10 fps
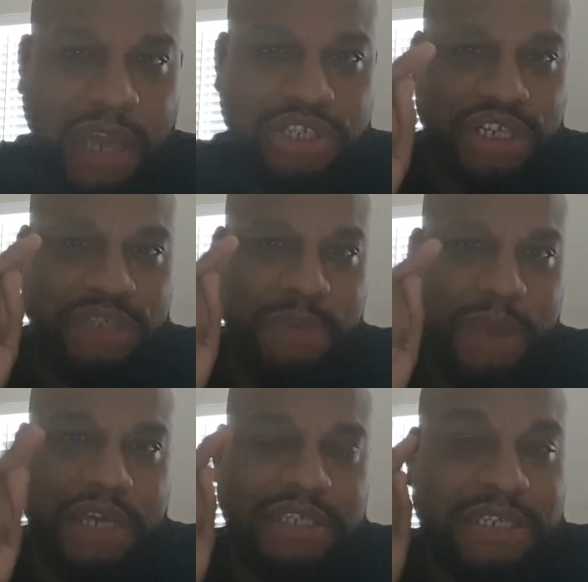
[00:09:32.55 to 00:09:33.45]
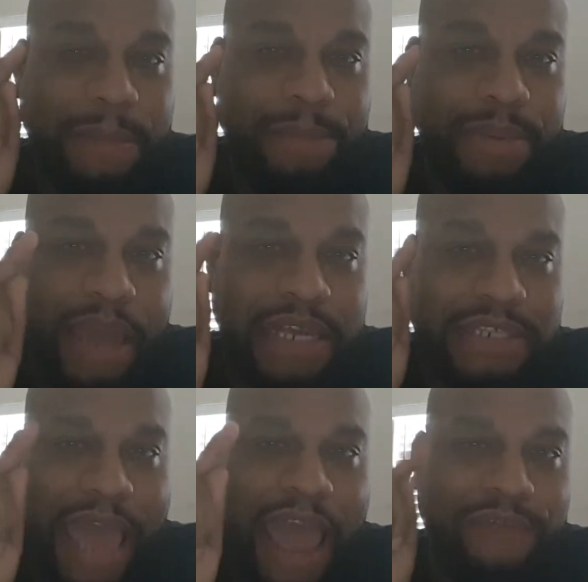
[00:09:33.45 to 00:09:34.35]
just because he's an
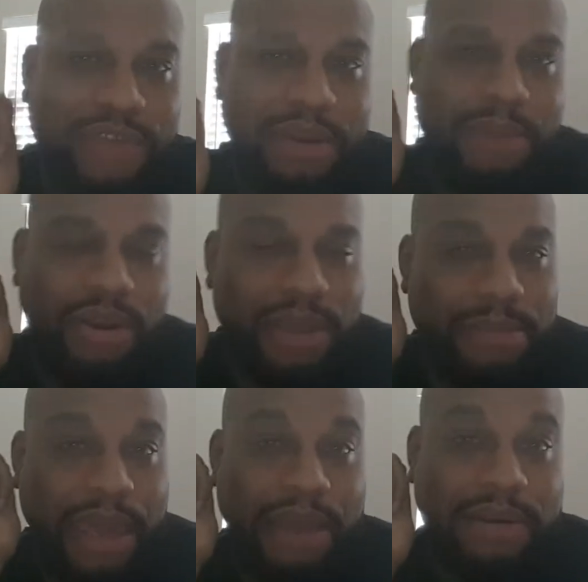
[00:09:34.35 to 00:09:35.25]
African-American man.